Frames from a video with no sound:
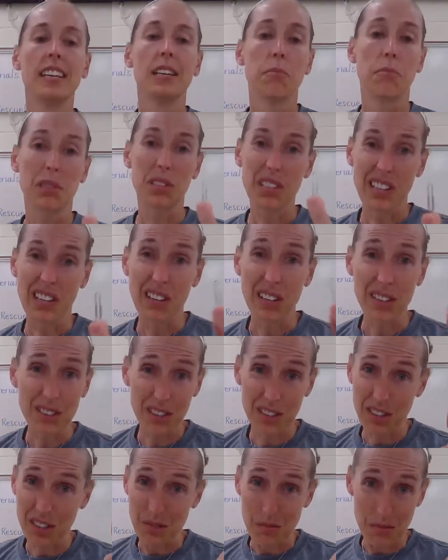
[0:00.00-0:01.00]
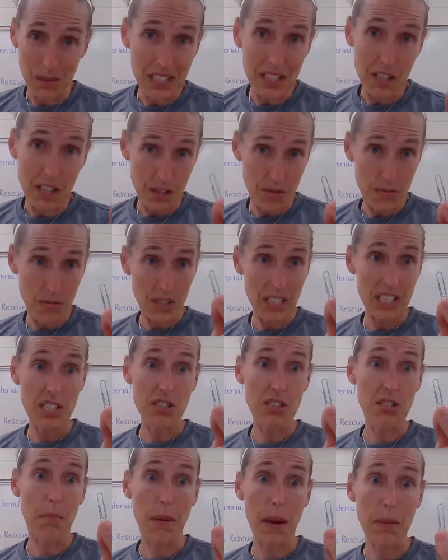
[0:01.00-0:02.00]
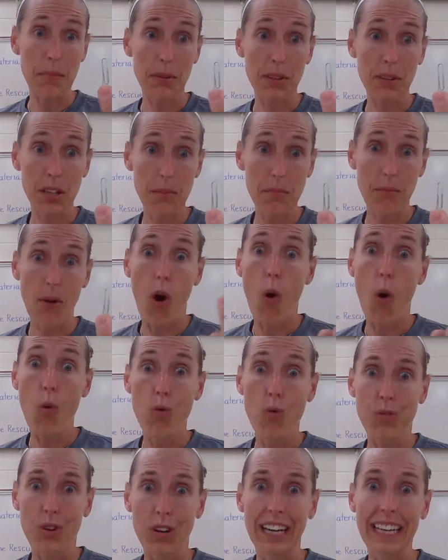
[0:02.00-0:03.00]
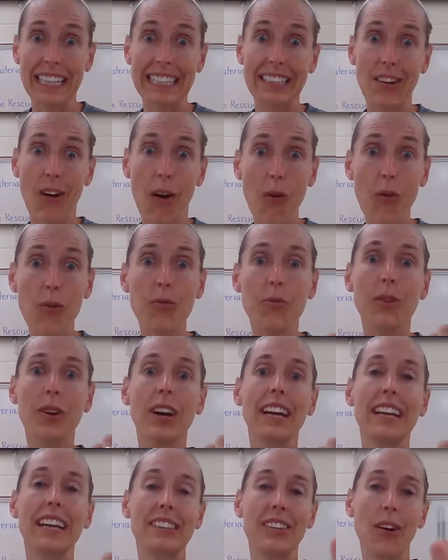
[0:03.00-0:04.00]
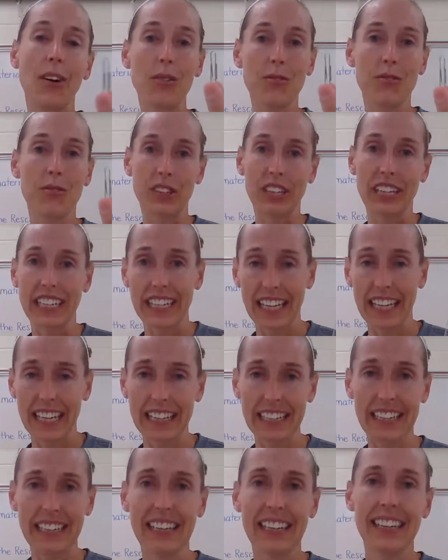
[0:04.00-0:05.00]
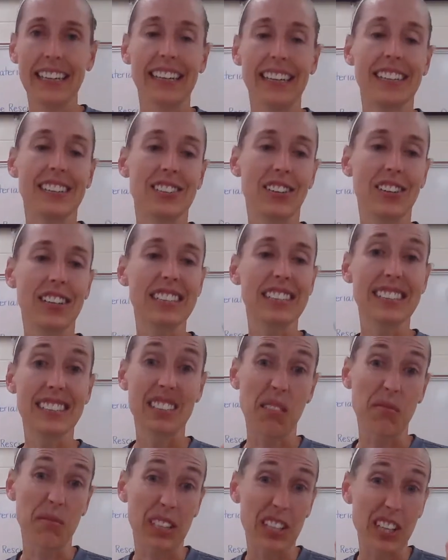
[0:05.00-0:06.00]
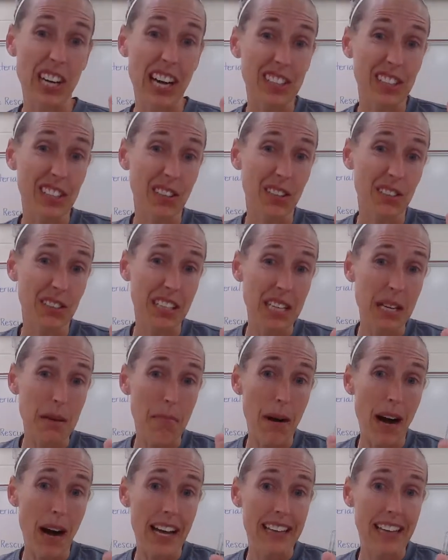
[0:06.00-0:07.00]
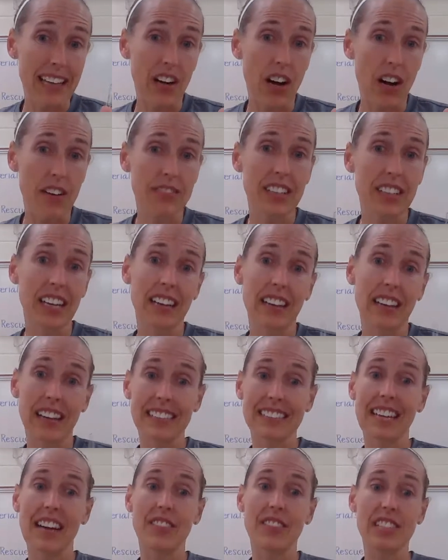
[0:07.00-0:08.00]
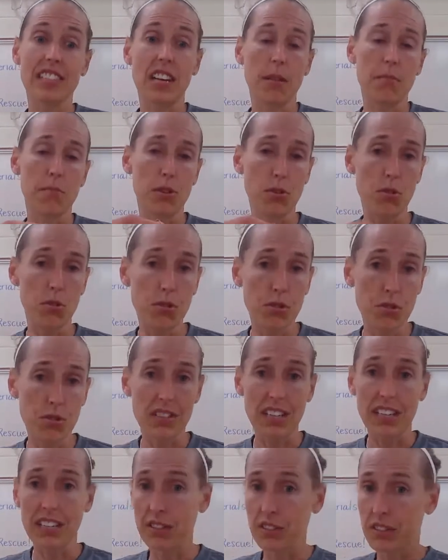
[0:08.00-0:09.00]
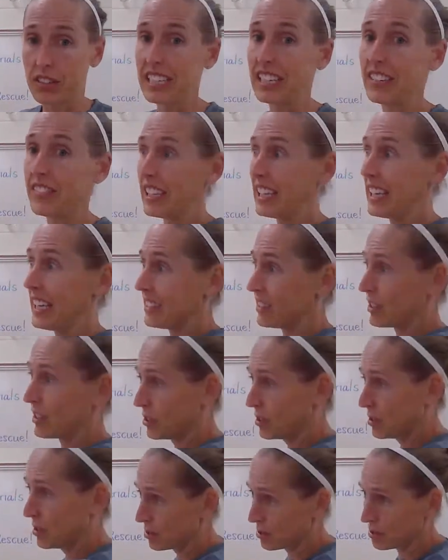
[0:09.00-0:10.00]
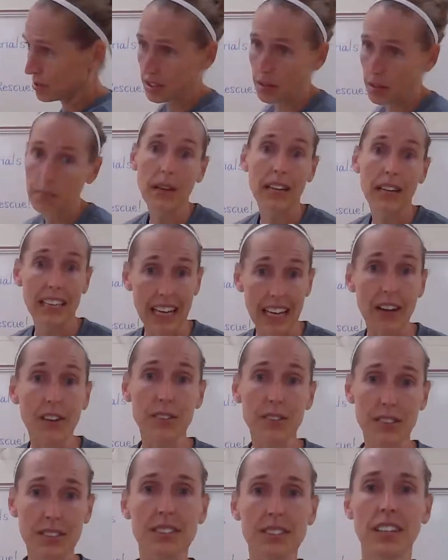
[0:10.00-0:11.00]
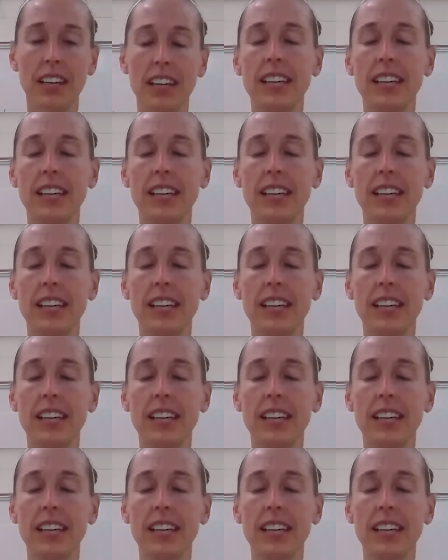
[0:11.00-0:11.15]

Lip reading: But you can also just reuse a paper clip over and over and over again. So this is something you actually don't need to buy that often unless every time you use it, you're giving it to somebody else.